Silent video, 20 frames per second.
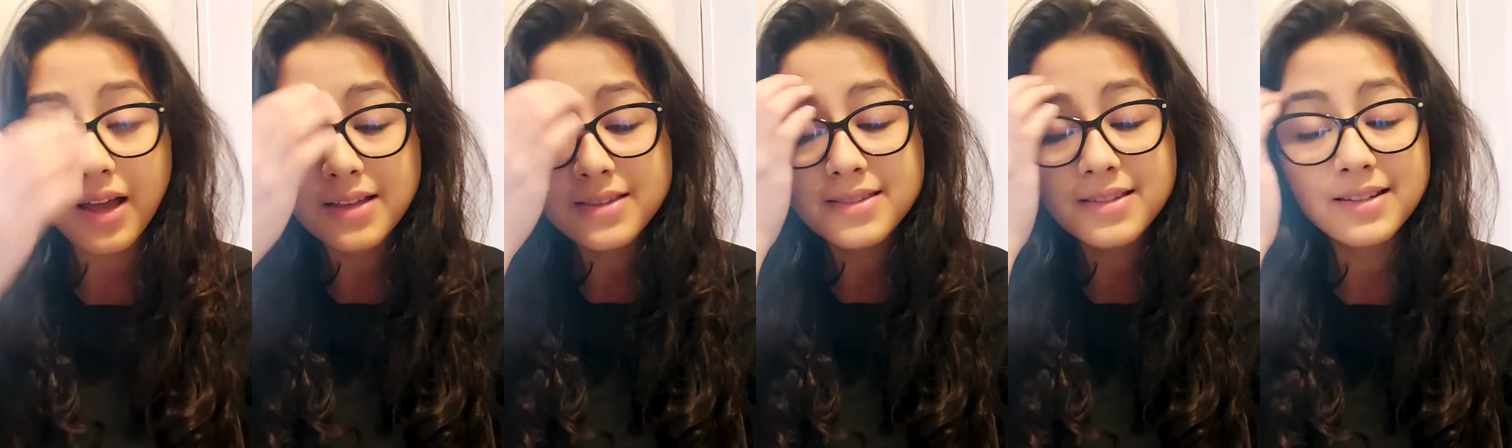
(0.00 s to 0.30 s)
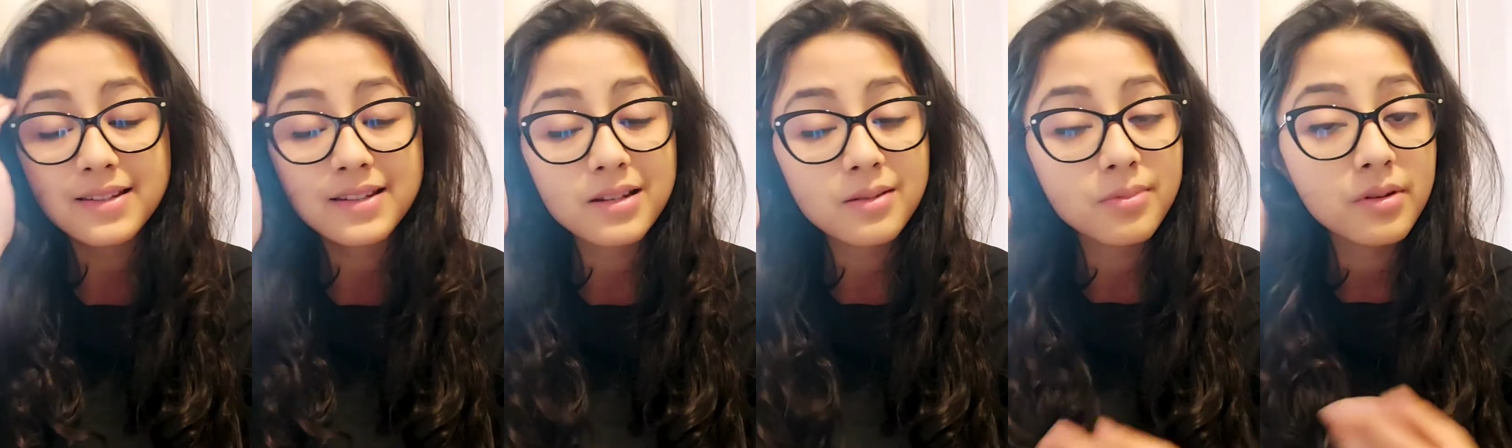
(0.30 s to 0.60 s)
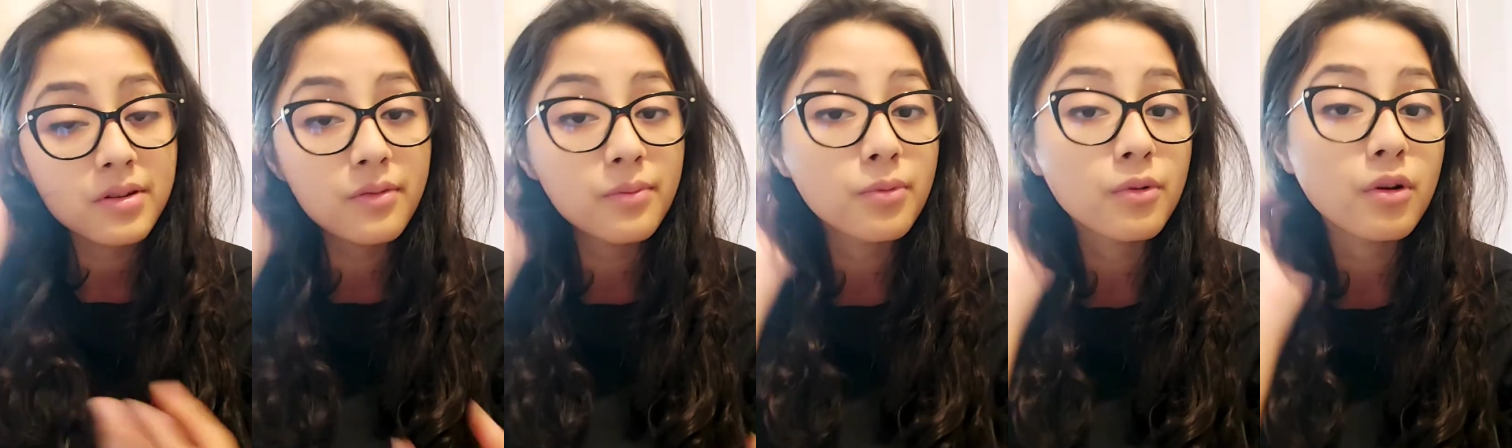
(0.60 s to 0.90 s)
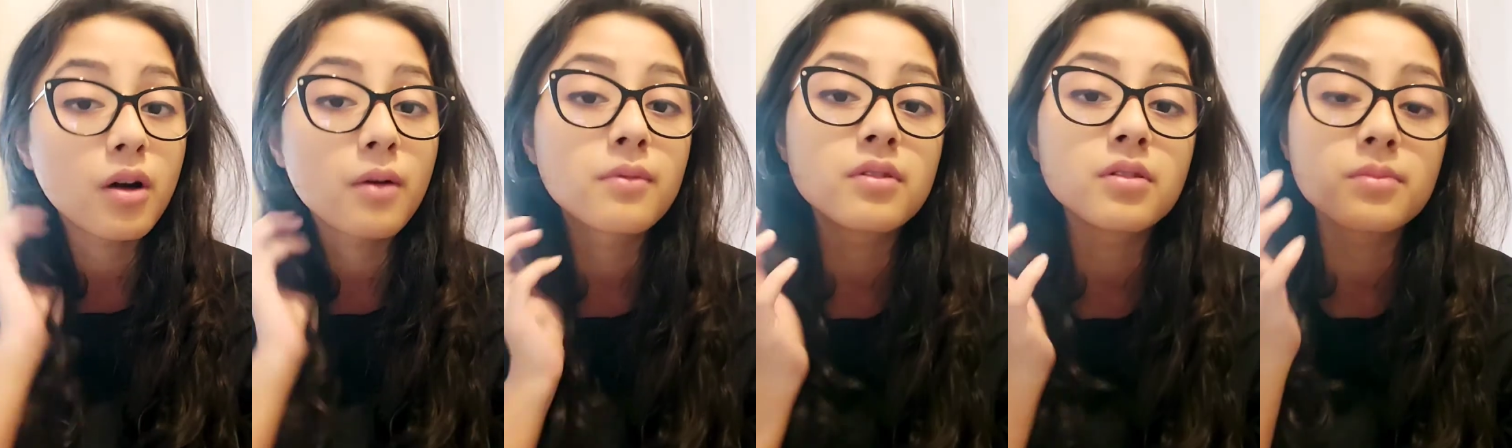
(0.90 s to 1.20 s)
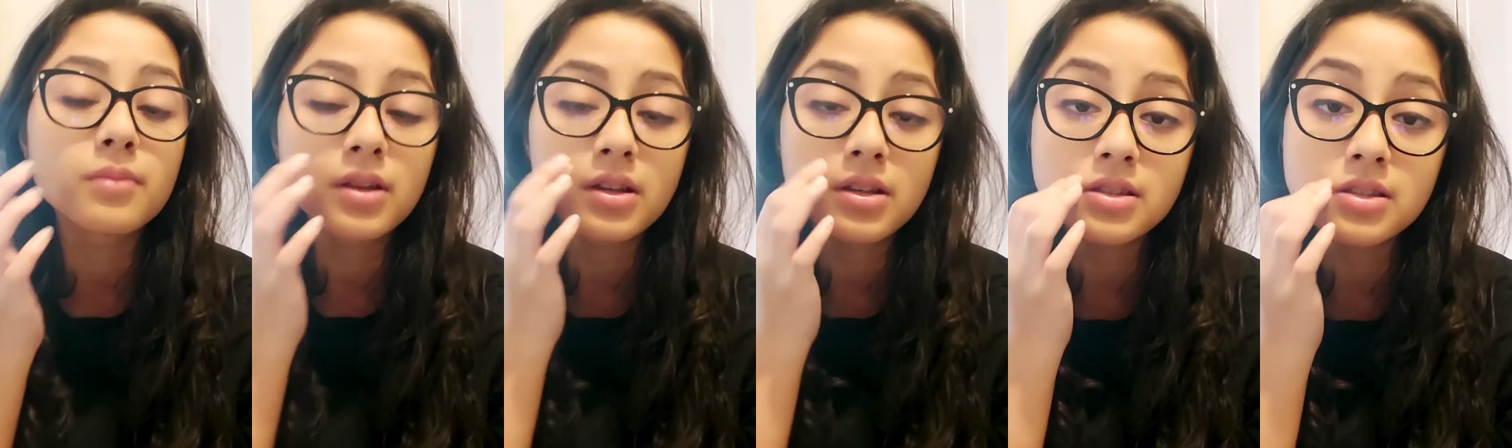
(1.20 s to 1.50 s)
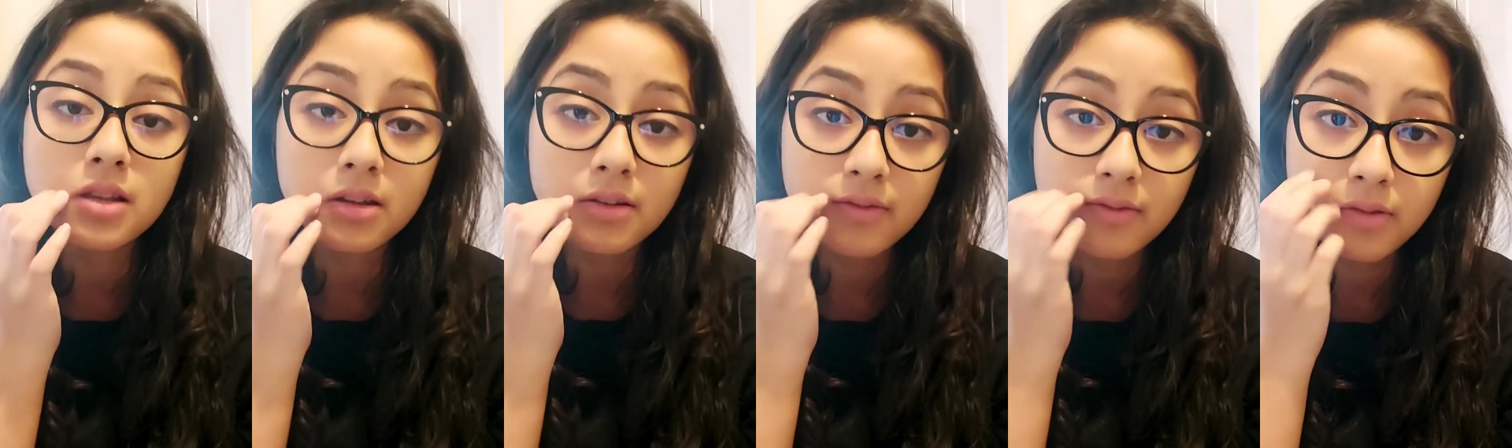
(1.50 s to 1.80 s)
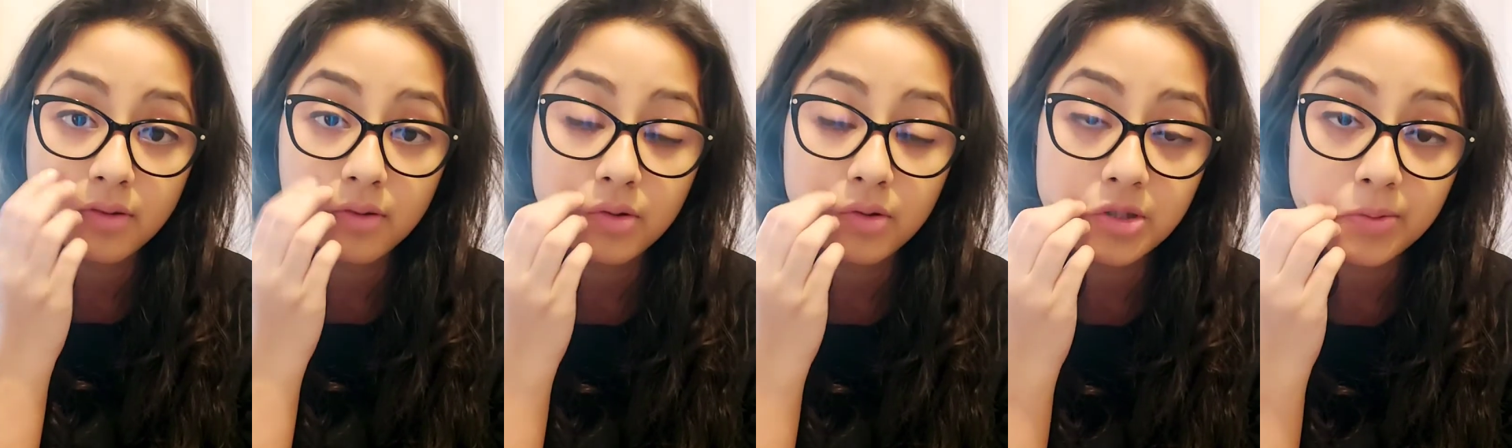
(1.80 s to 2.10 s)
has a little bit of problem and is
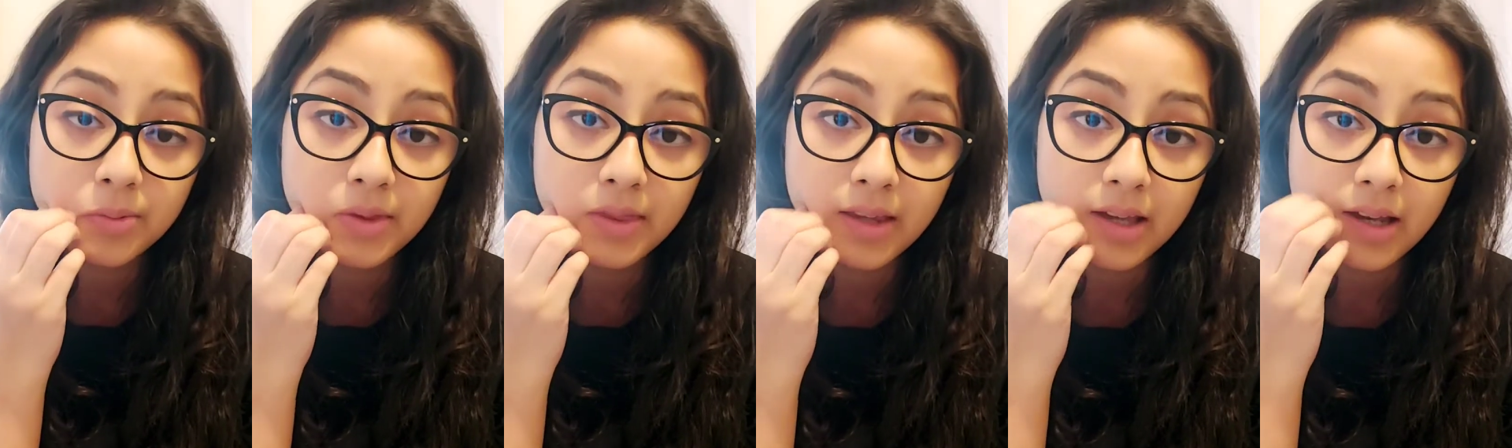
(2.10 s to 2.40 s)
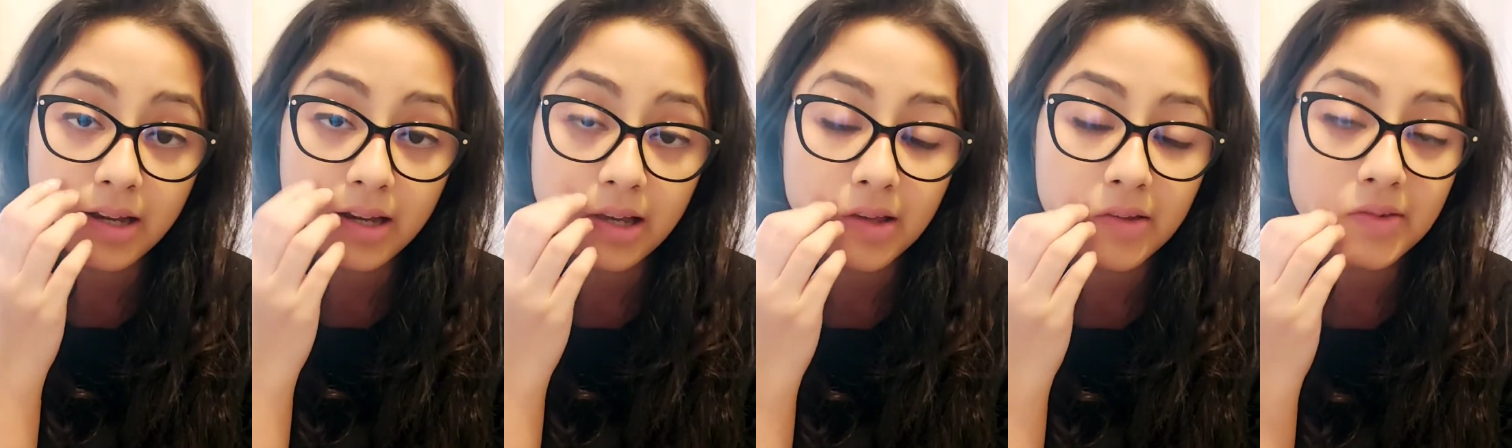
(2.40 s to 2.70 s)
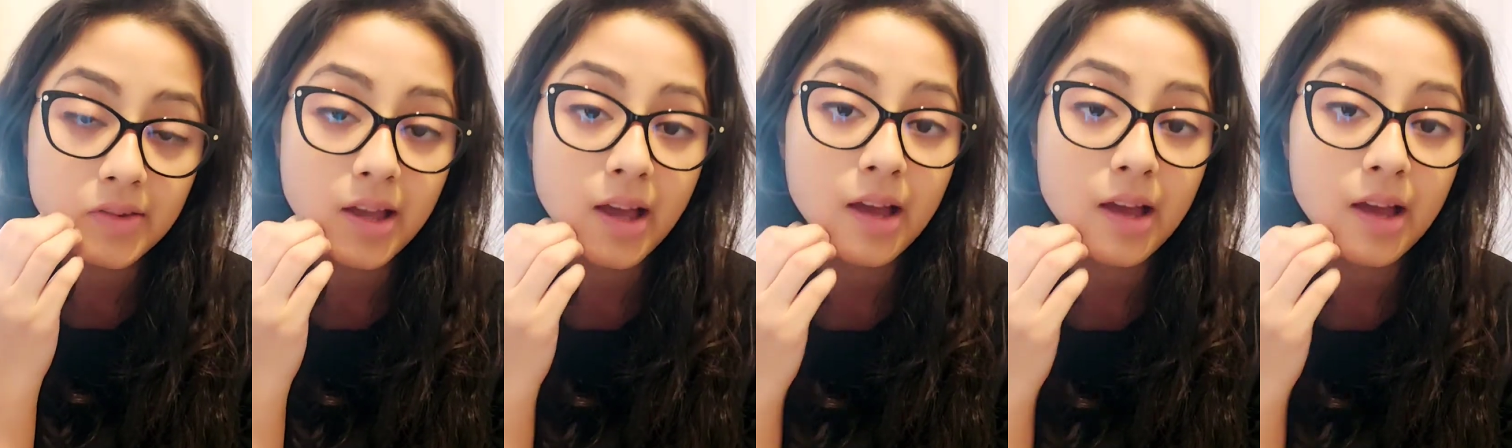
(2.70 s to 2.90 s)
confused with their lives.